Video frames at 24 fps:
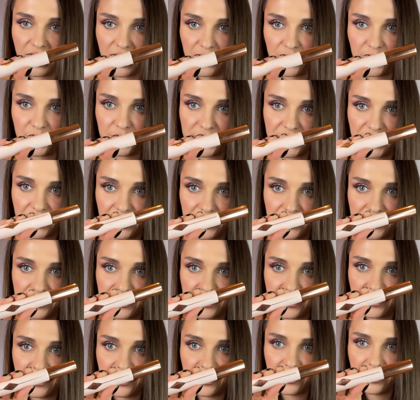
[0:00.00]
I'm obsessed.
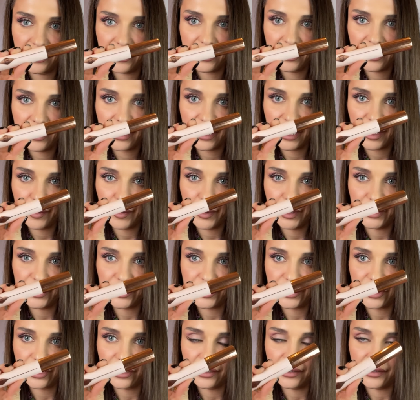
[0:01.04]
I mean,
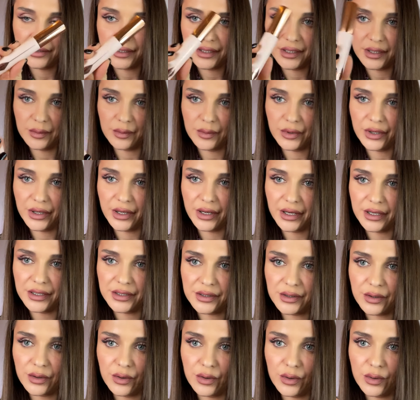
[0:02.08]
Charlotte Tilbury
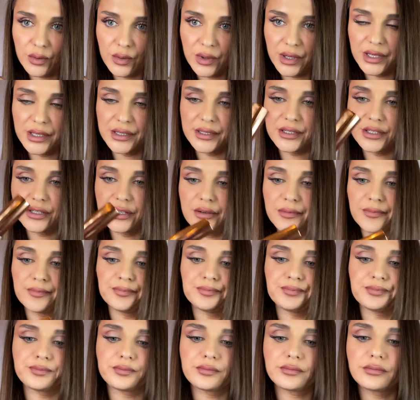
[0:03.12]
as always.
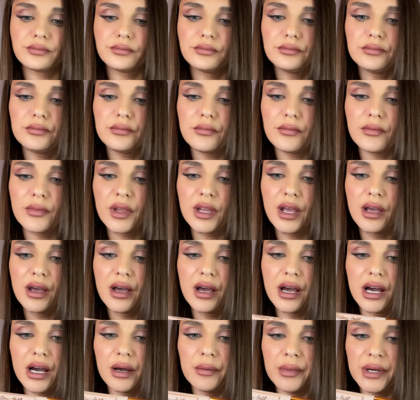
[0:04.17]

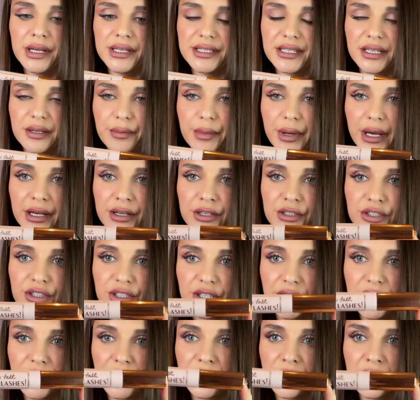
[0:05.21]
Amazing
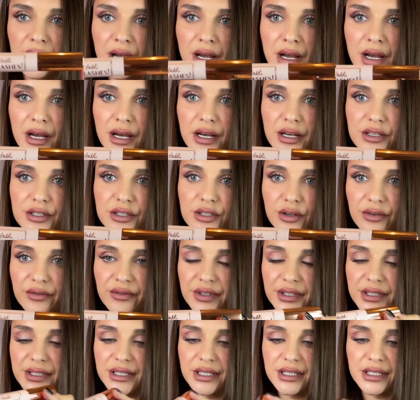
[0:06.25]
packaging. So
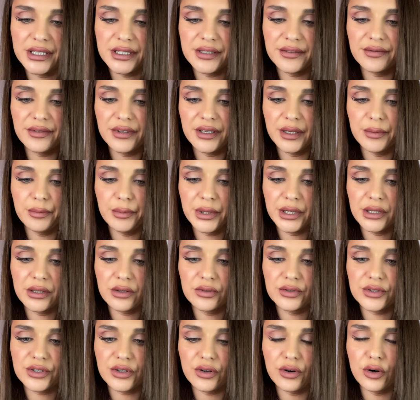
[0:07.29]
this is the Pillow
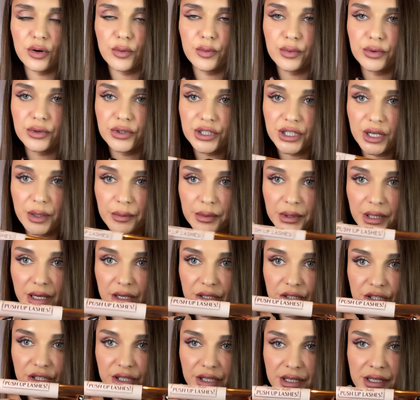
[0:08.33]
Talk Push-Up
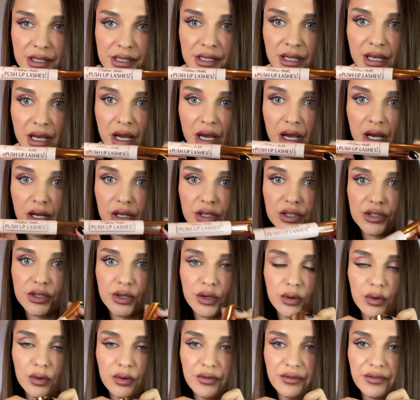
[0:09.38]
Lashes.
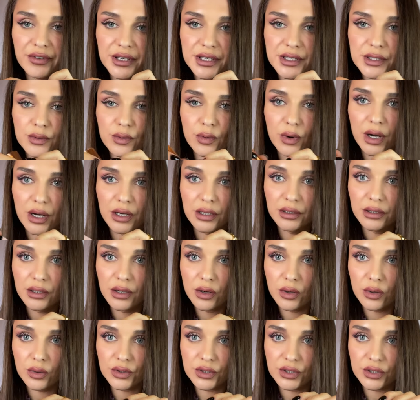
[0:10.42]
So this one
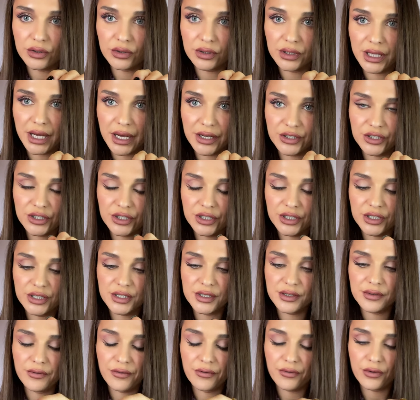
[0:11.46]
coats your
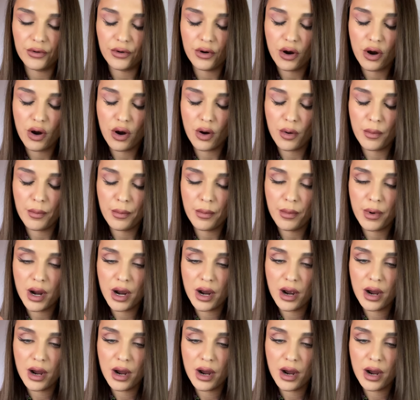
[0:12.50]
lashes from